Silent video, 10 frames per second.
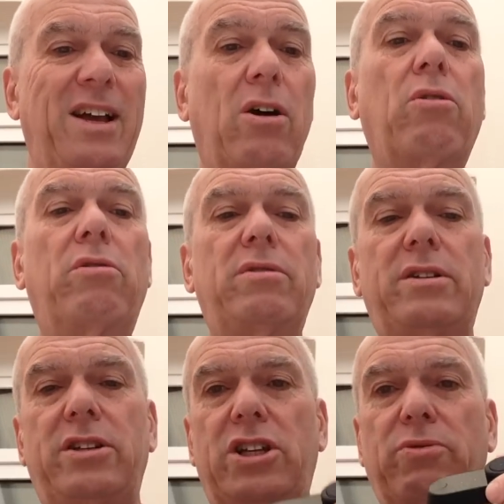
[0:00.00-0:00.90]
Oh,
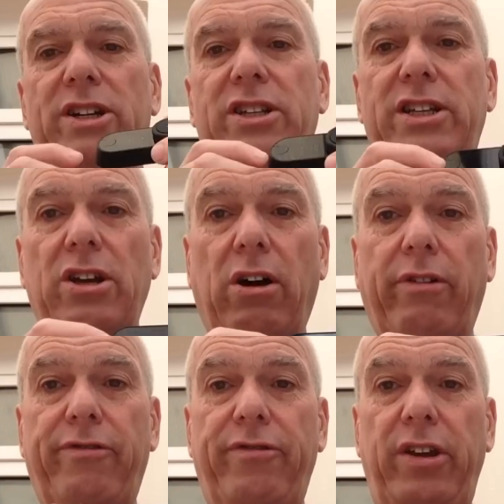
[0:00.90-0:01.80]
to switch this
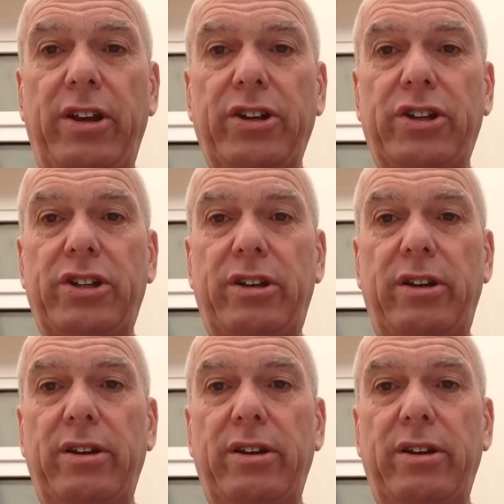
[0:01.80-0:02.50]
off, you just